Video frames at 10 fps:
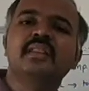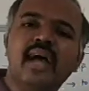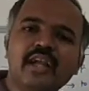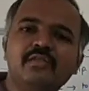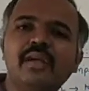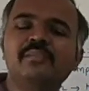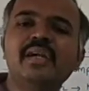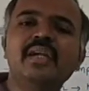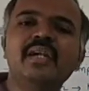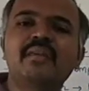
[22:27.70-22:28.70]
That will
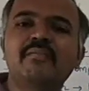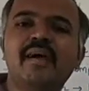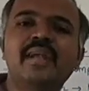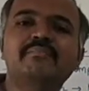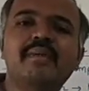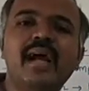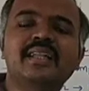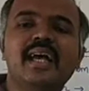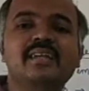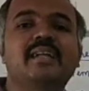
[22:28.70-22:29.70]
be determined by
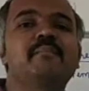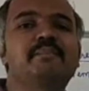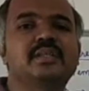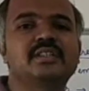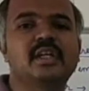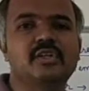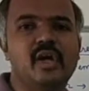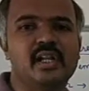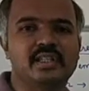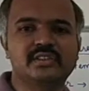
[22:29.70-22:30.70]
their temperature
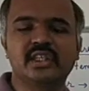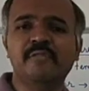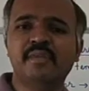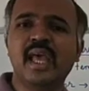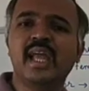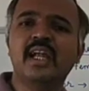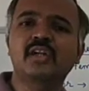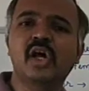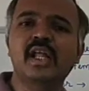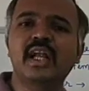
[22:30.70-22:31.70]
tolerance. If they can
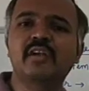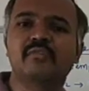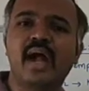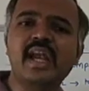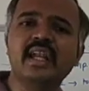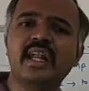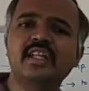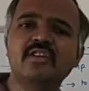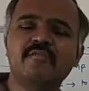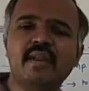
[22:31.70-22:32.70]
tolerate wide
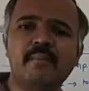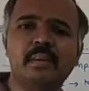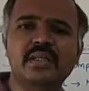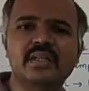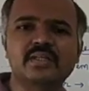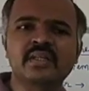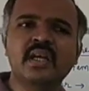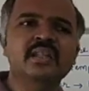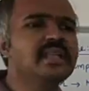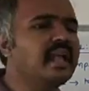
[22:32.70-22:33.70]
range of temperatures,
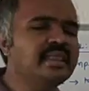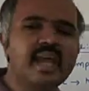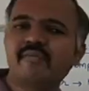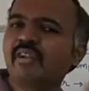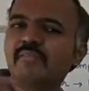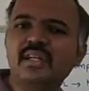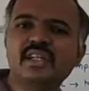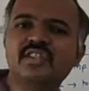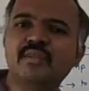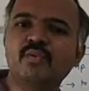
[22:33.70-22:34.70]
then they will be
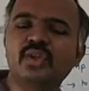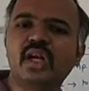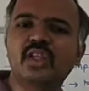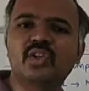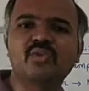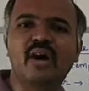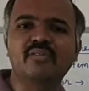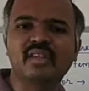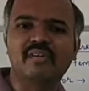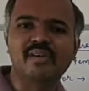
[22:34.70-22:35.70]
distributed
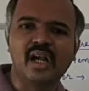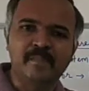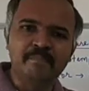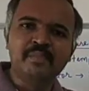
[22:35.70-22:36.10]
throughout the world.